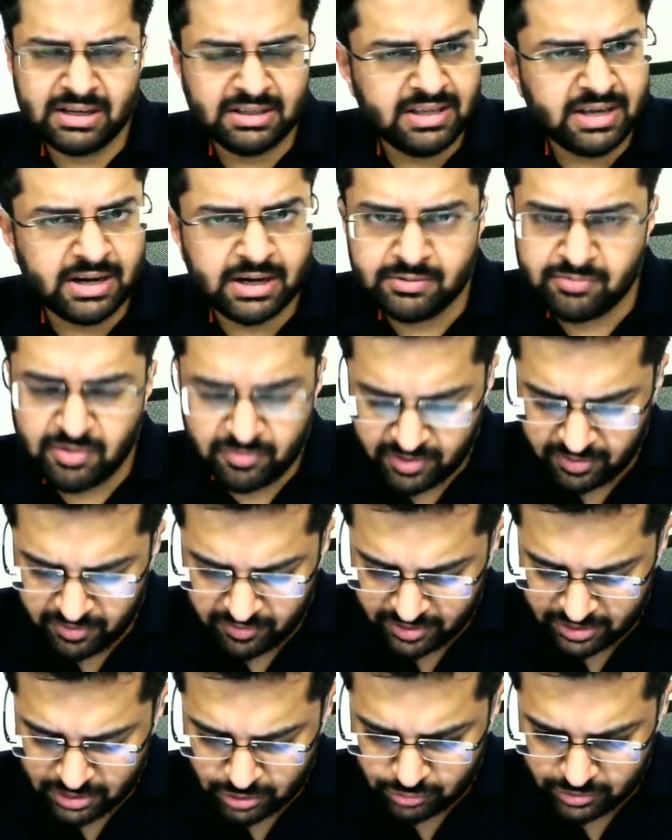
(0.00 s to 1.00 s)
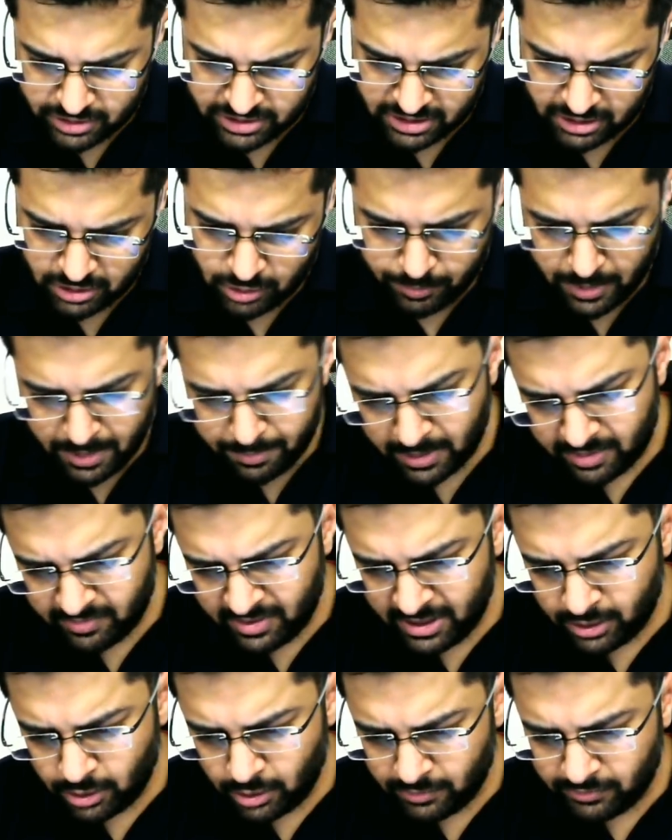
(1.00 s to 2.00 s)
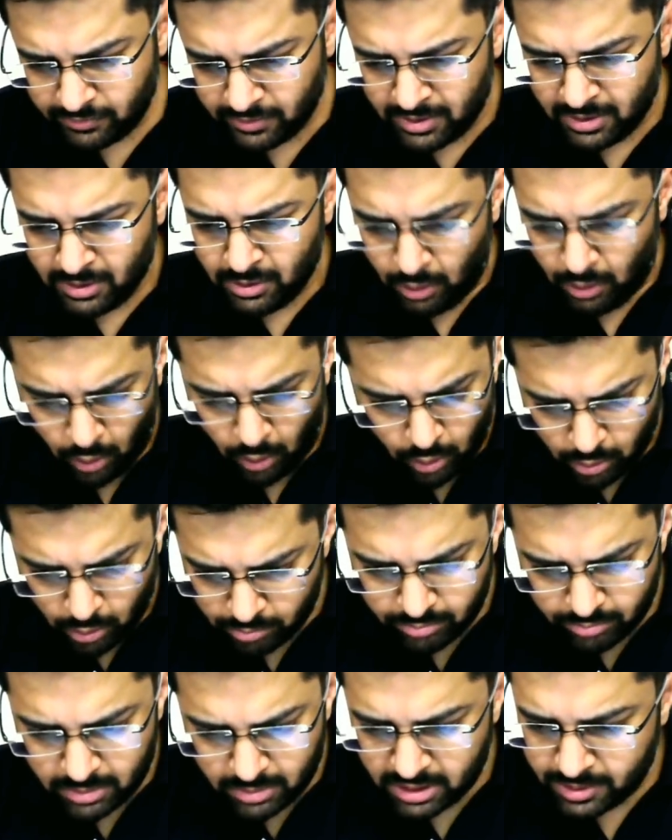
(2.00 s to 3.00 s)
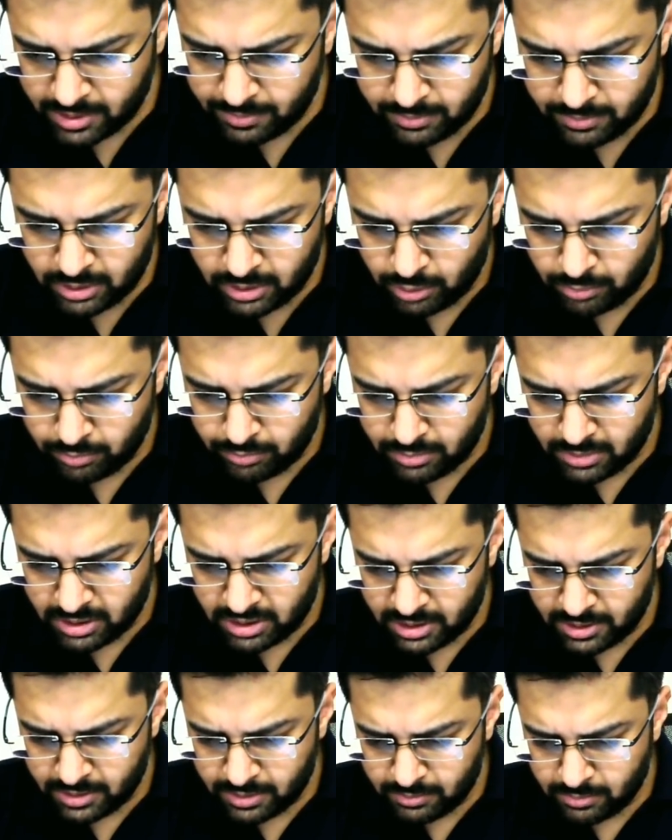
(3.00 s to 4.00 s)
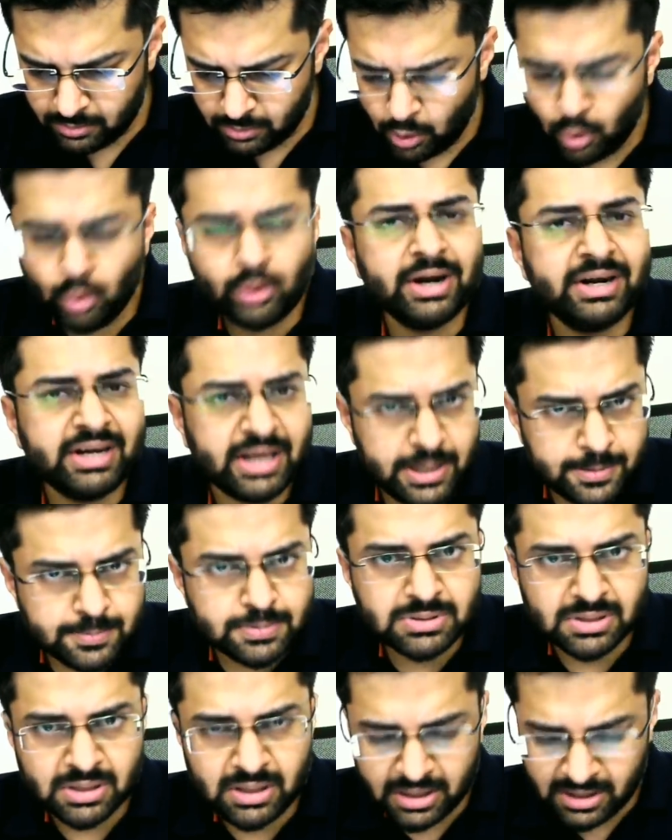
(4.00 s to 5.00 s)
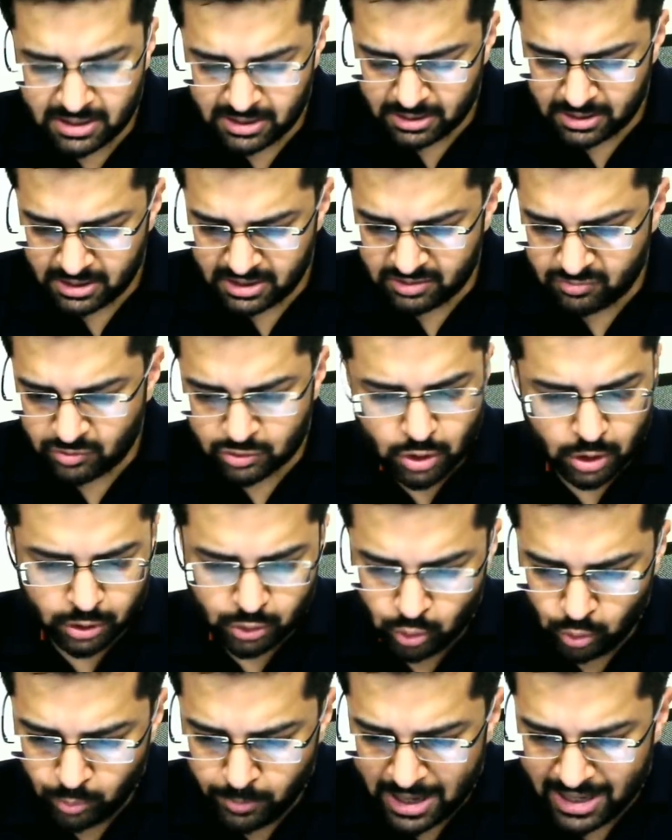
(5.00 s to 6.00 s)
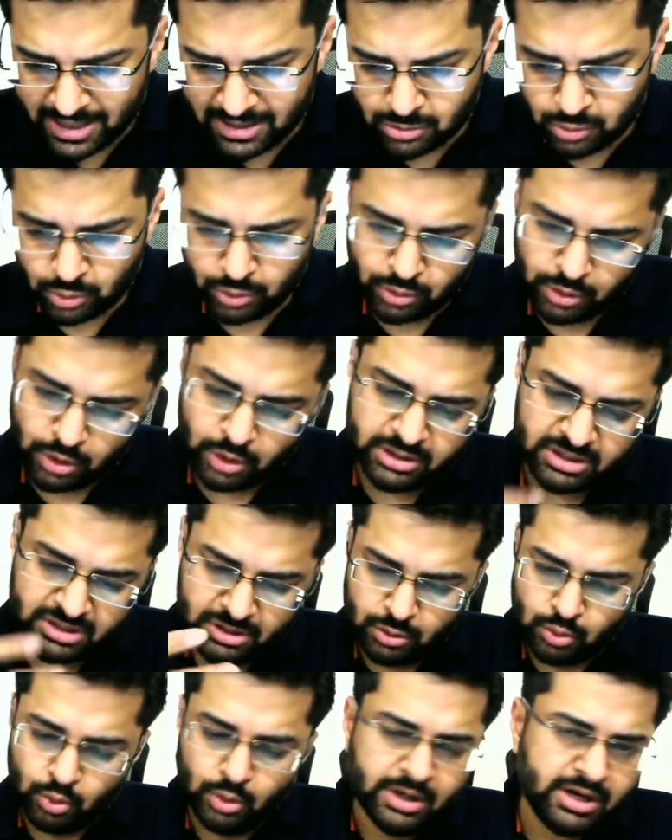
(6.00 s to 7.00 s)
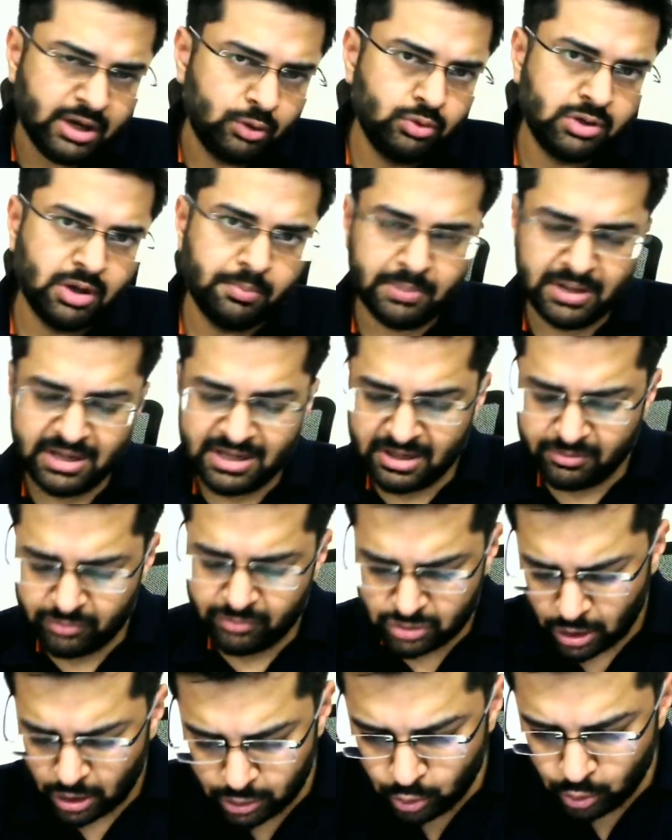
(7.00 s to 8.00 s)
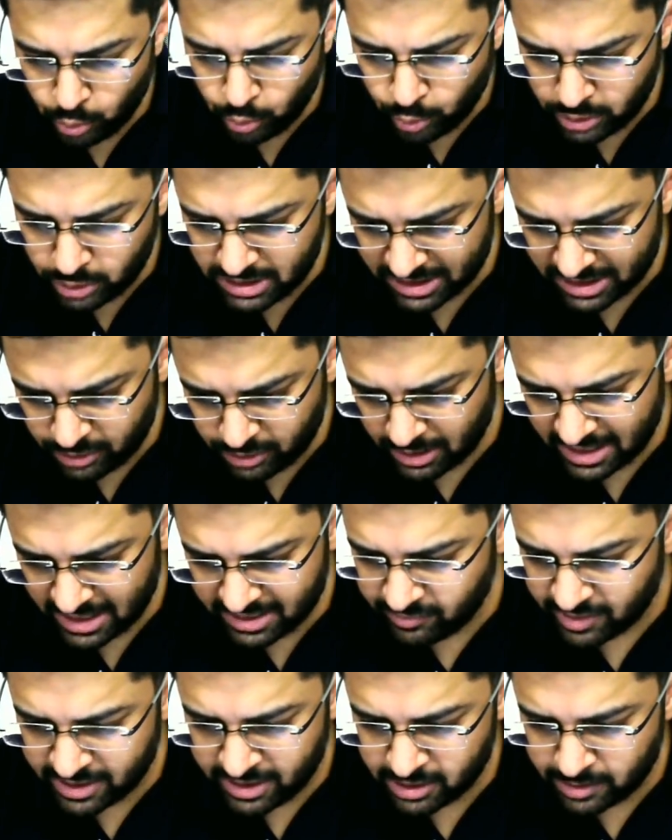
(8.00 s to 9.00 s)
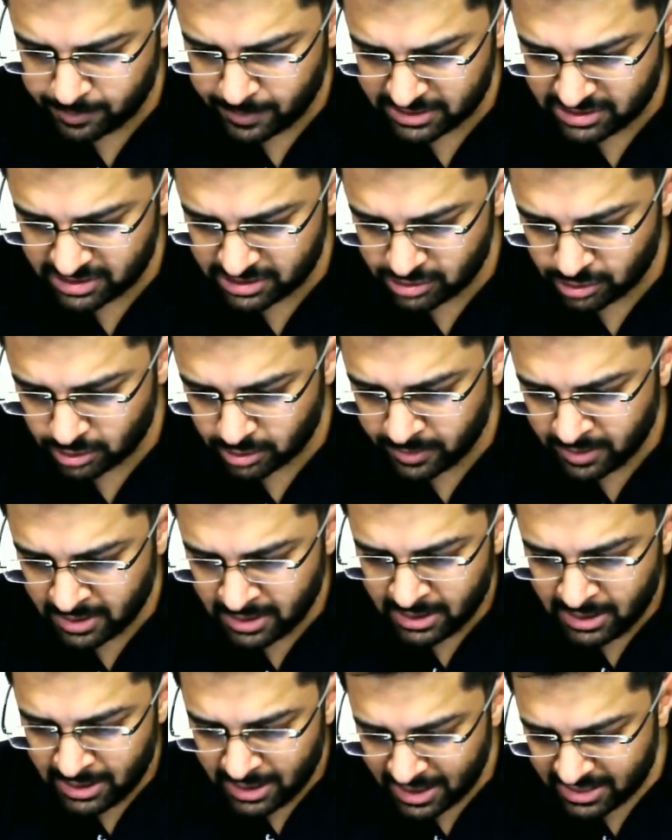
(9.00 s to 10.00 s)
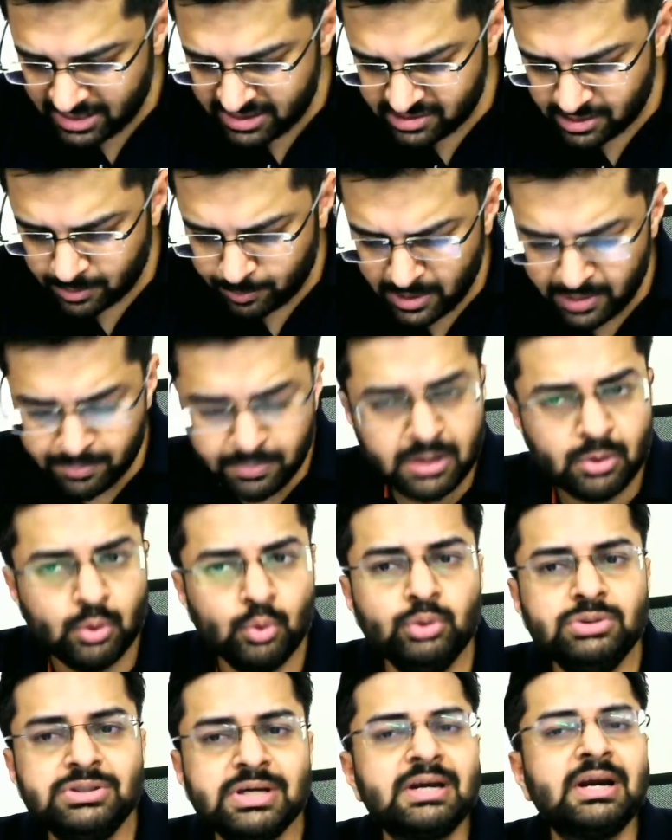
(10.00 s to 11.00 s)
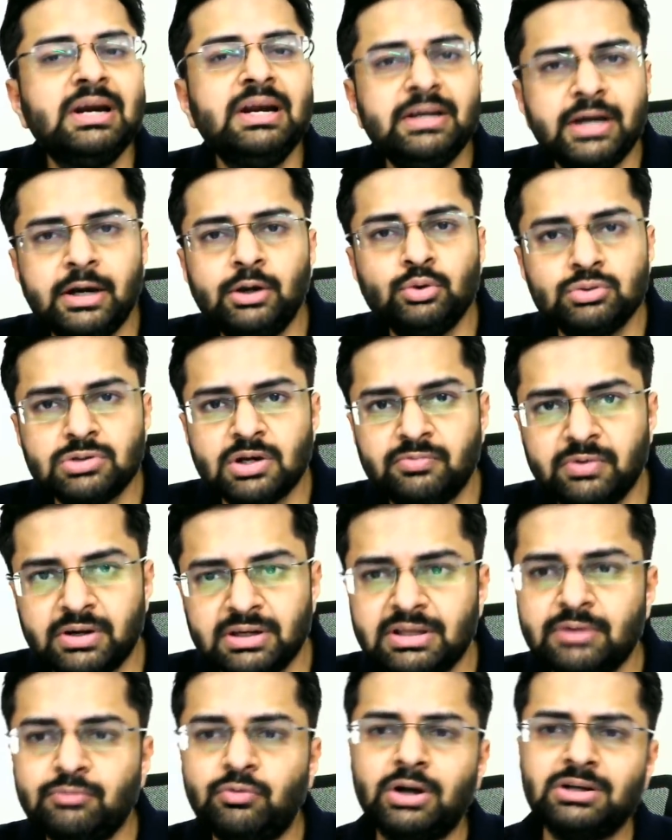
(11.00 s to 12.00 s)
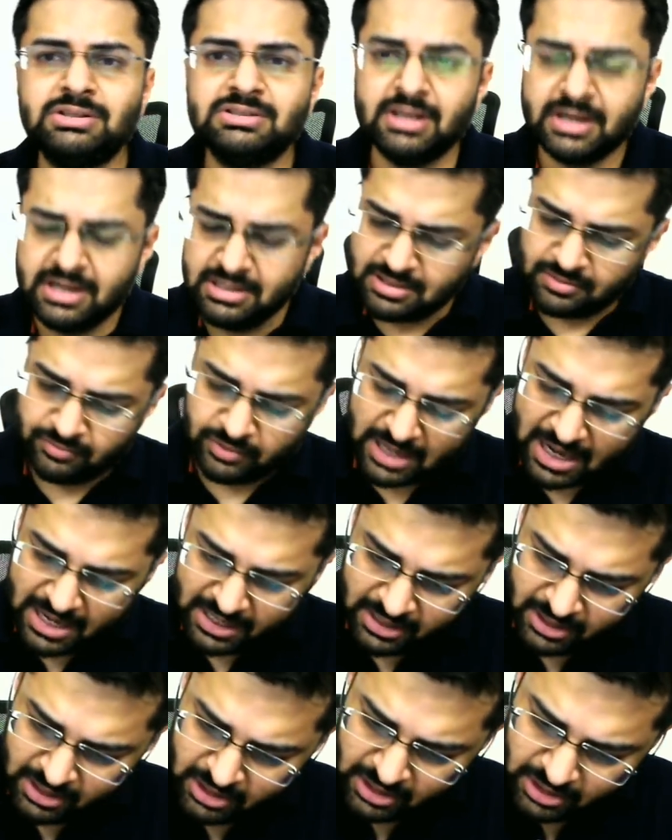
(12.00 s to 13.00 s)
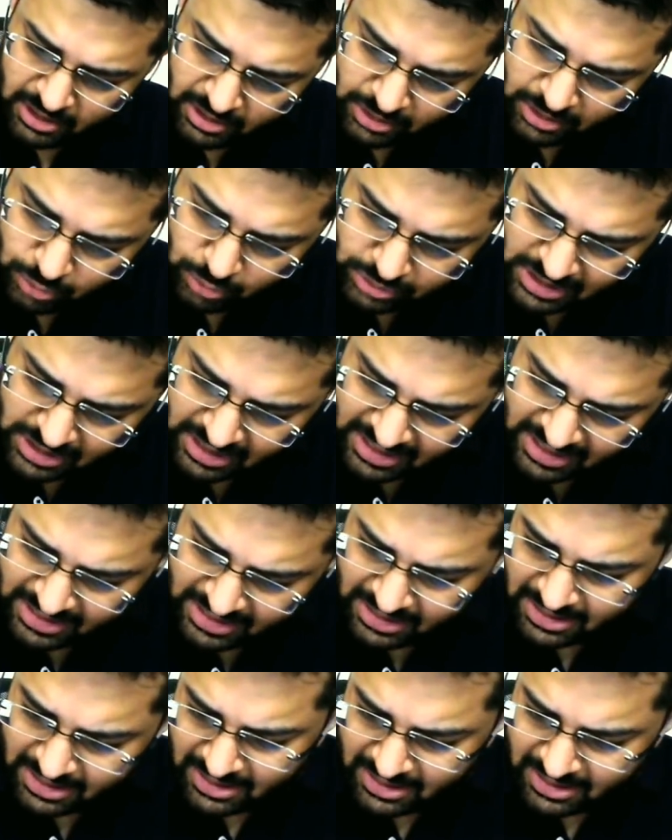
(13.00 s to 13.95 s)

they are in a 50 50 situation your paper went off um, you know um, okay types and it was not too bad so you cannot rule it out completely it was not too good that you're like 100% sure and these are the people who generally tend to suffer the, what's the reason for that you generally